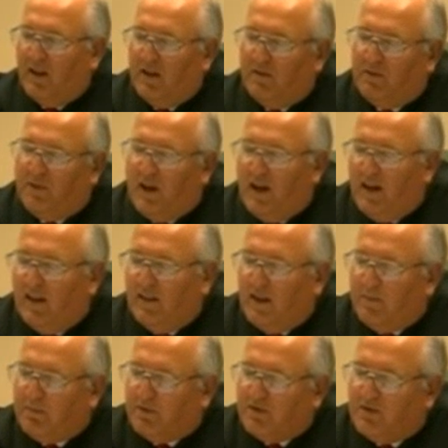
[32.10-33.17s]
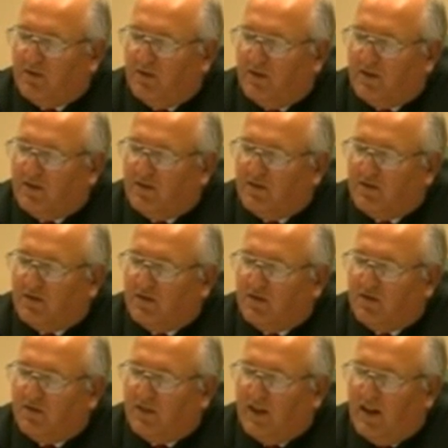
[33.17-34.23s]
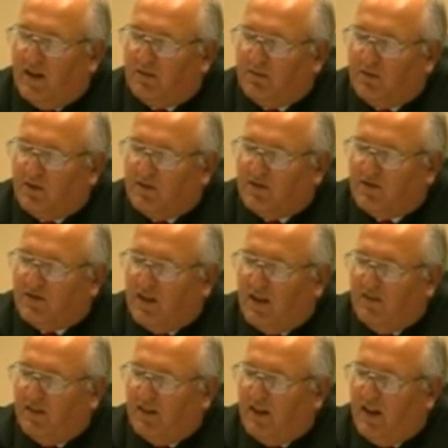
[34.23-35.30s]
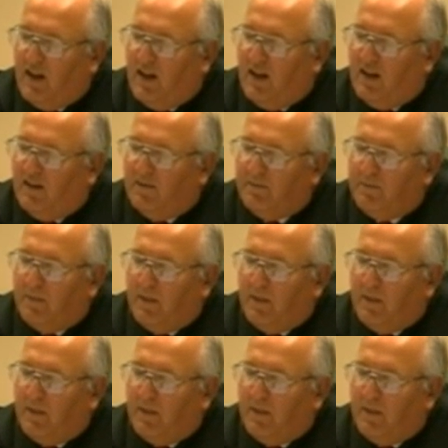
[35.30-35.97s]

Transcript: then find that pursuant to Juvenile Rule 7A,